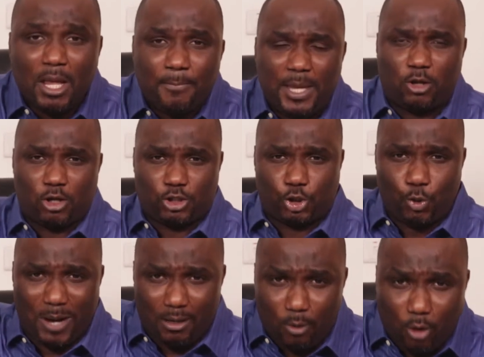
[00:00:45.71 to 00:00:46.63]
because
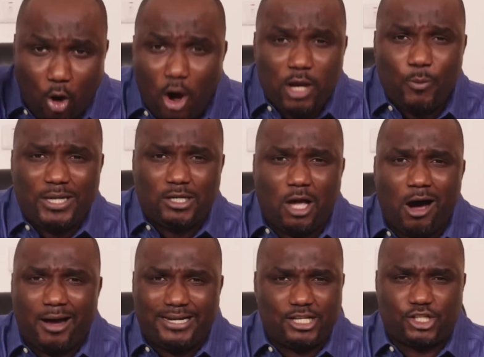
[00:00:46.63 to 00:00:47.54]
you are going with
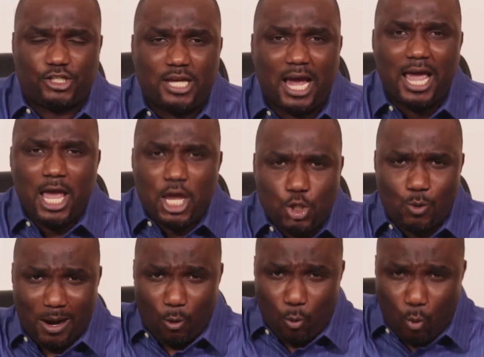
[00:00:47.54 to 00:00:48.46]
God this year.
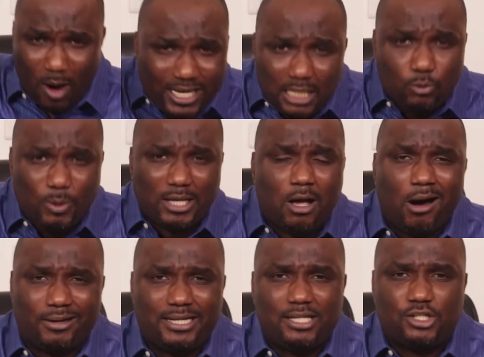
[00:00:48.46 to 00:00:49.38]
You are walking with
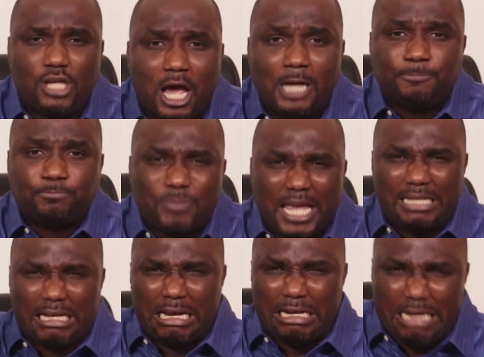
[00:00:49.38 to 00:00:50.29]
God this year.
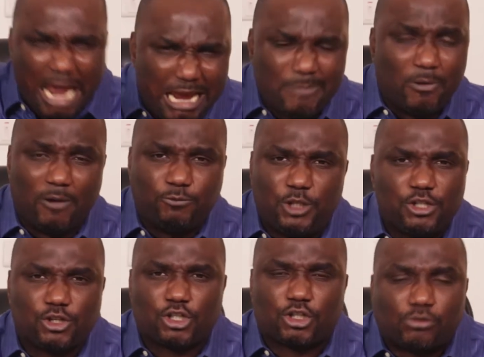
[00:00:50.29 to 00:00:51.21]
In the name of
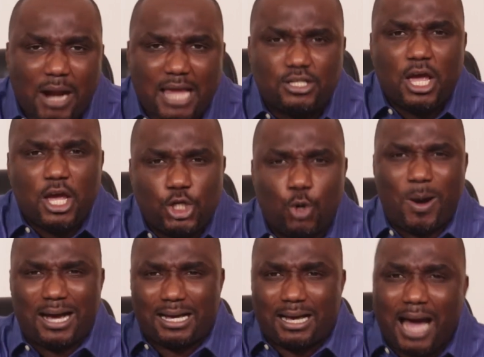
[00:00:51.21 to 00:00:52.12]
Jesus Christ, you
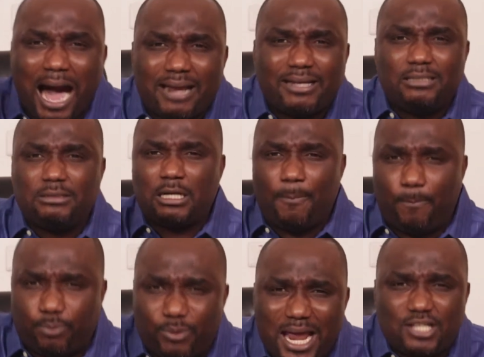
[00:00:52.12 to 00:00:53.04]
are carrying the
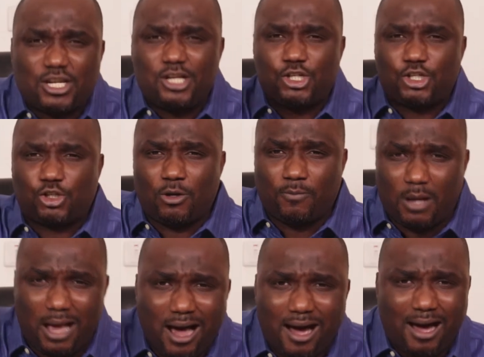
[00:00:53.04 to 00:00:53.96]
presence
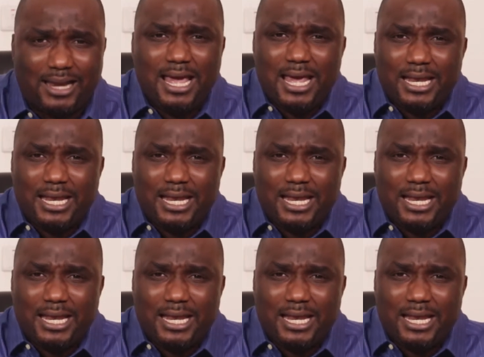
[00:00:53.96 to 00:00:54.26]
of God